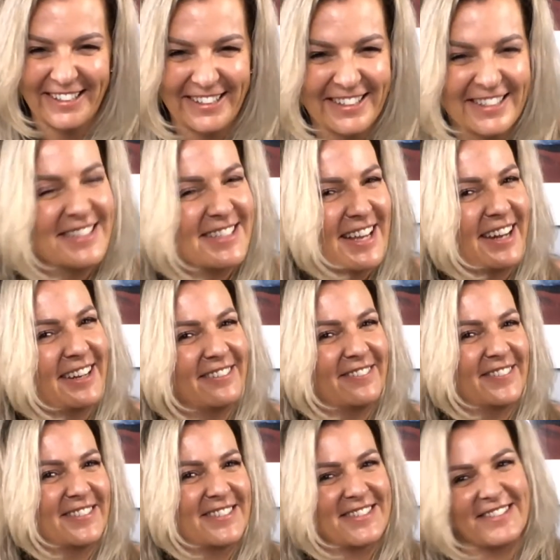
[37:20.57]
Is that how it
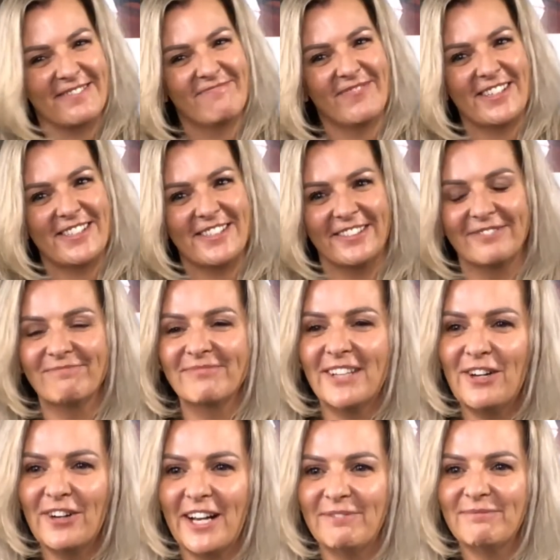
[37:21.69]
works? Not sure.
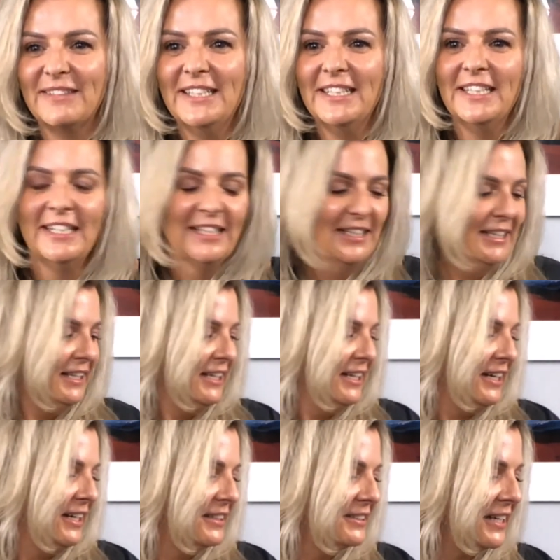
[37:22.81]
Okay,
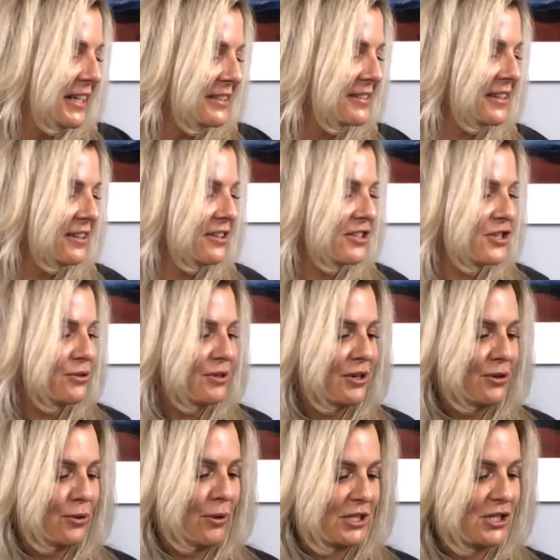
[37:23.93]
let's get on to another
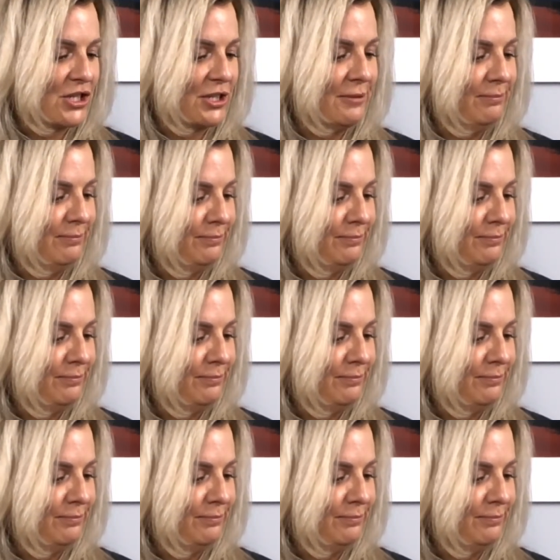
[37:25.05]
question.